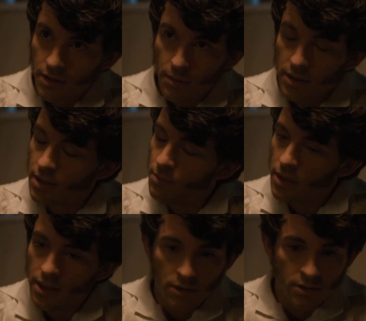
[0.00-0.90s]
You must simply
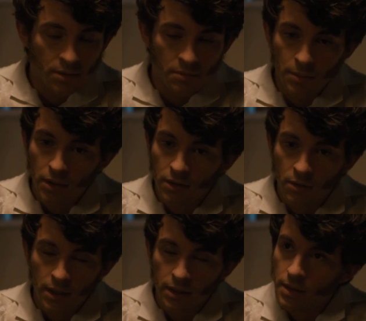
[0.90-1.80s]
know some people are not
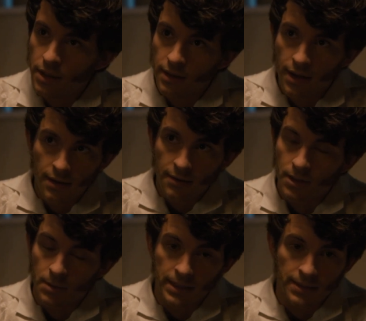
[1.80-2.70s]
meant to be together,
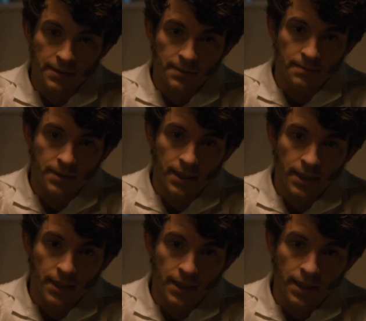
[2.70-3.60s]
no matter
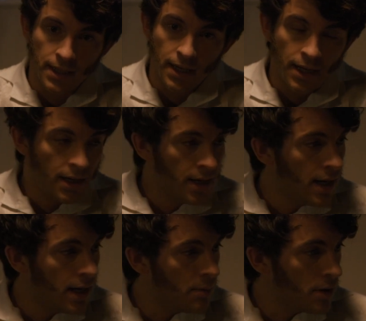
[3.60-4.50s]

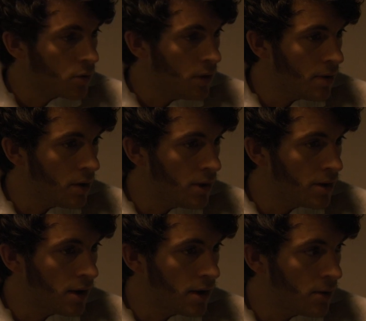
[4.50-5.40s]
how much we might
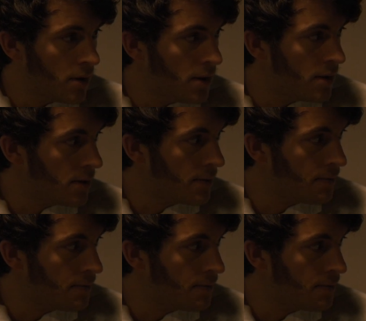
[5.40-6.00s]
wish otherwise.